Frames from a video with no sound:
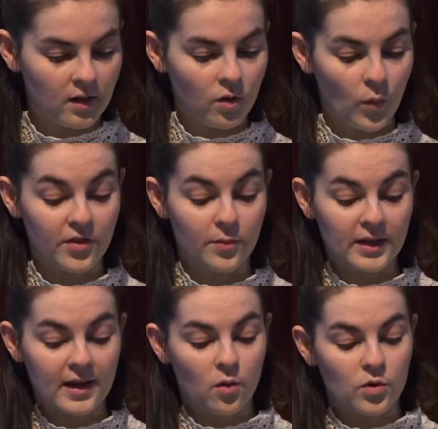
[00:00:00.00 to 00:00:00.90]
where the
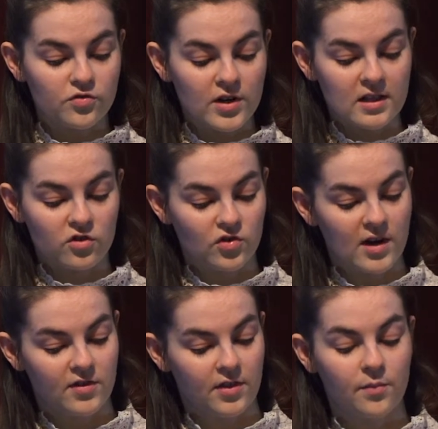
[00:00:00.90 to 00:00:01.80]
player would read the
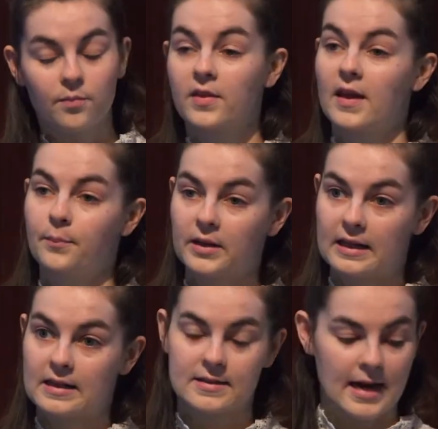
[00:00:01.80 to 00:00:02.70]
straight rhythm but then play
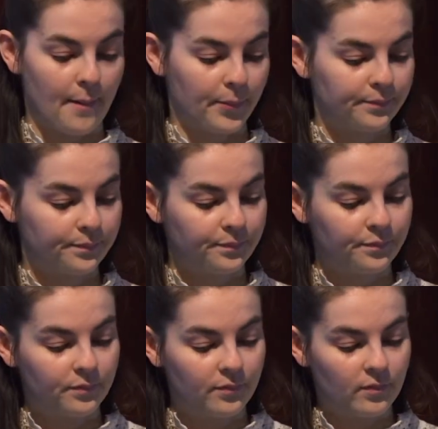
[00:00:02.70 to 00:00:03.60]
the snap.
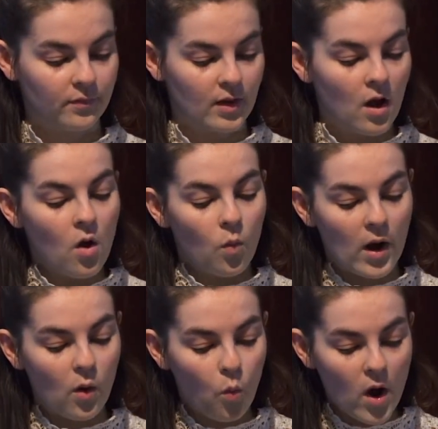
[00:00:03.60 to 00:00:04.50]

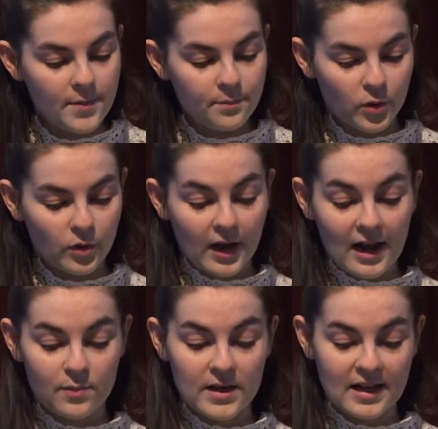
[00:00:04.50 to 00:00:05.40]
While 1 book
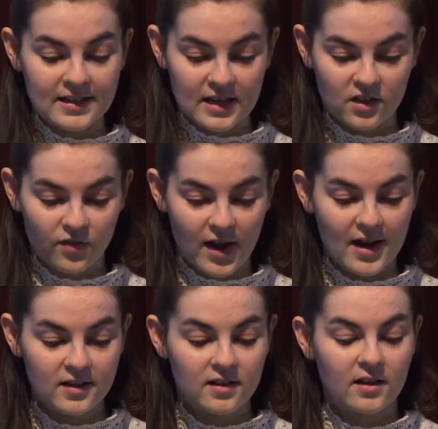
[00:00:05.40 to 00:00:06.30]
has been
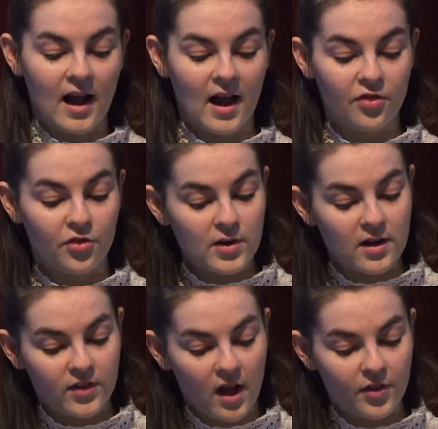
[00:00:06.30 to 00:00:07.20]
identified and 3
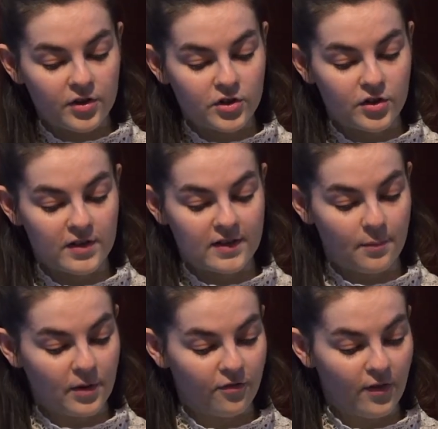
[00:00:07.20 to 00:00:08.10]
of the other tunes can
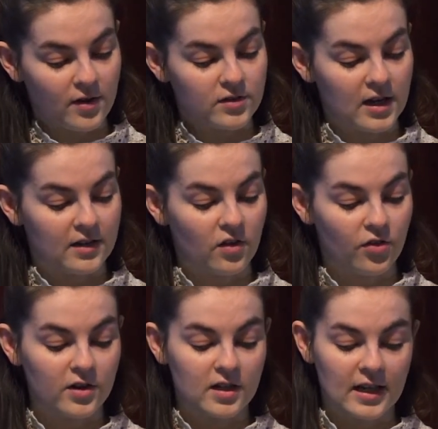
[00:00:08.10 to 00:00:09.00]
be found in the
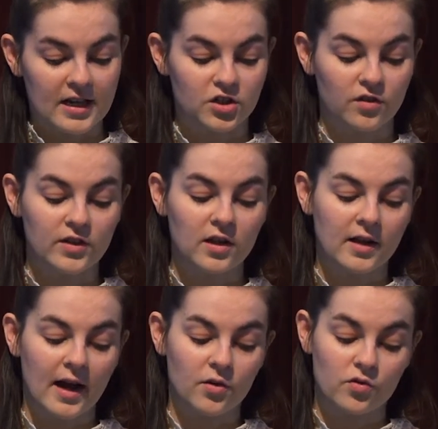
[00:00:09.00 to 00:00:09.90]
3rd collection of Neil
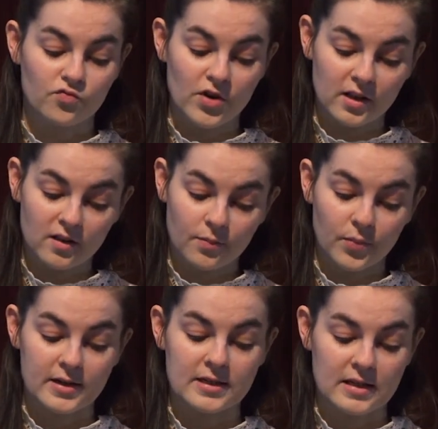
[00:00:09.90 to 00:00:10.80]
Gow's Reels,
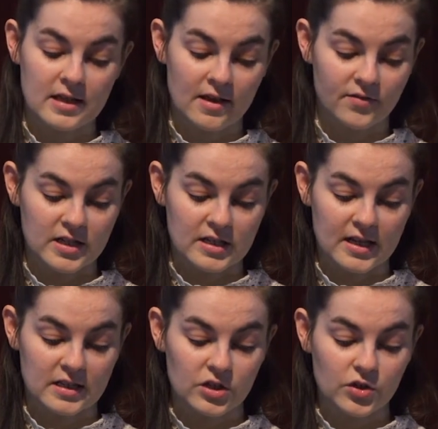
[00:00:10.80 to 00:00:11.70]
printed in
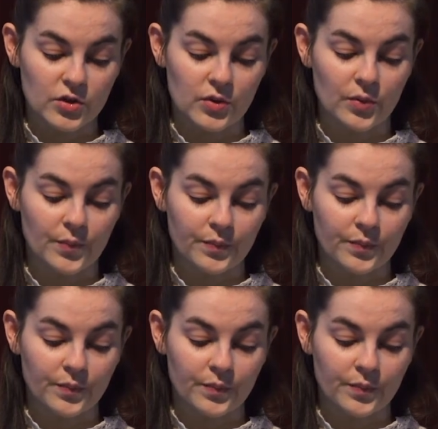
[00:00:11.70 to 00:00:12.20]
1792,